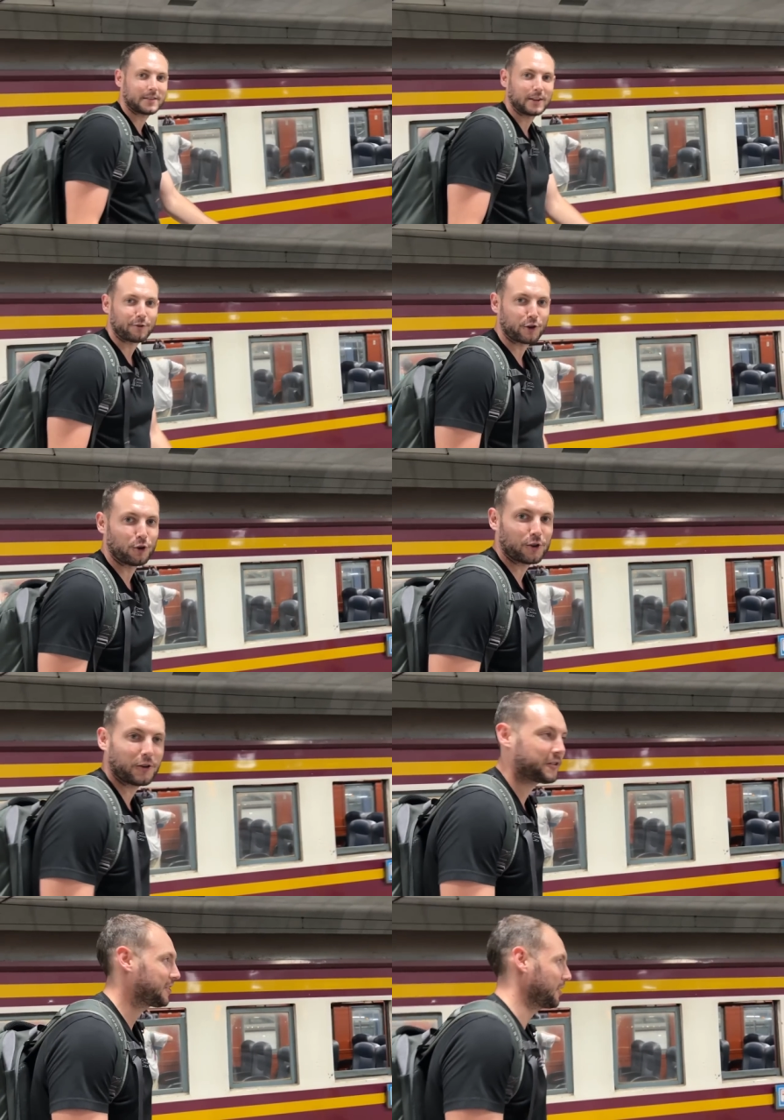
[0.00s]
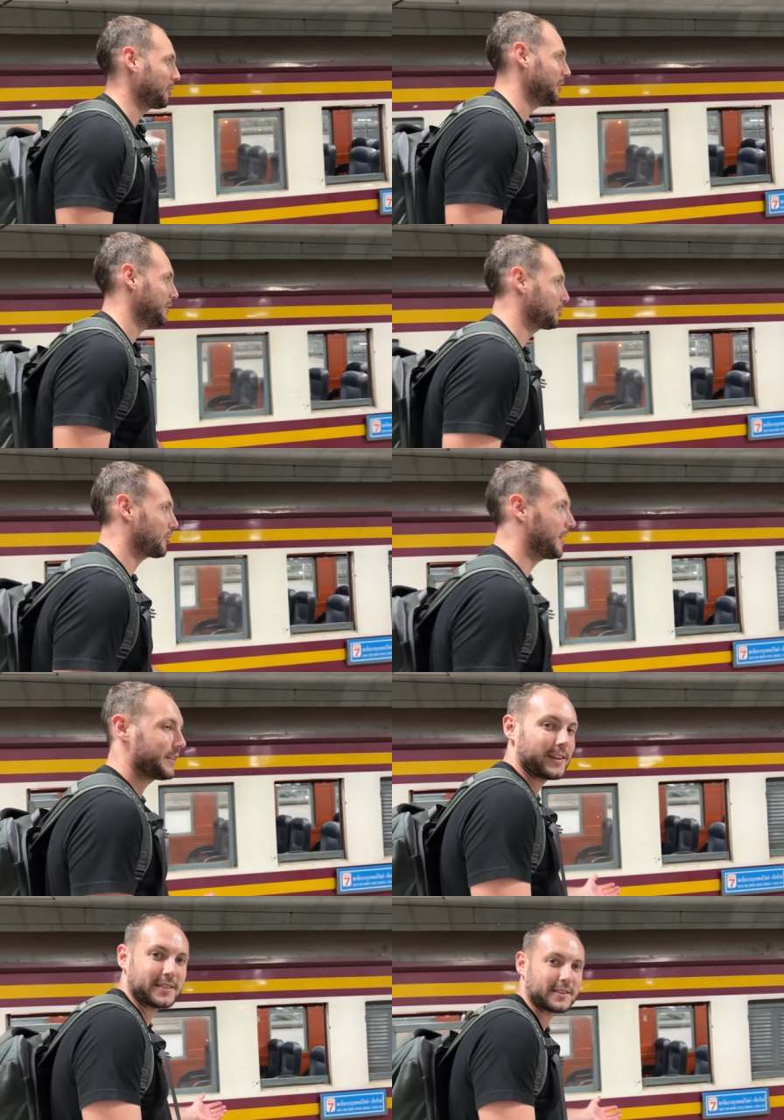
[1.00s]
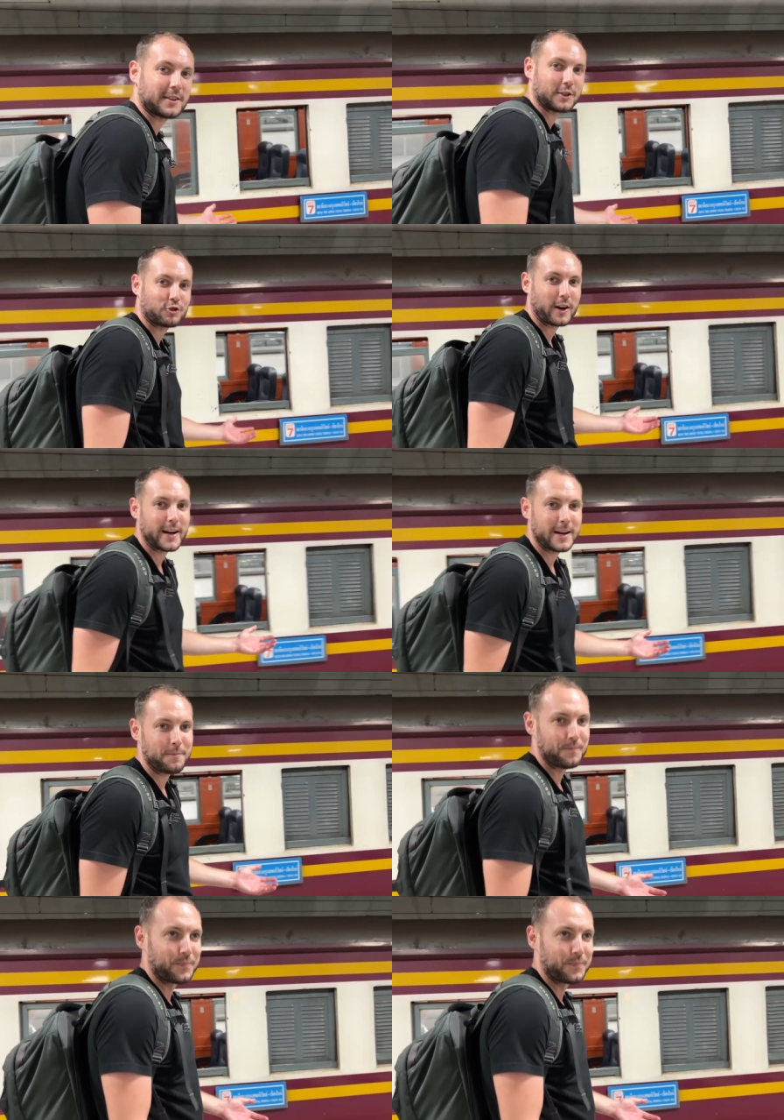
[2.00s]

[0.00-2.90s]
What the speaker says: They've called us to go on the train. This is the train.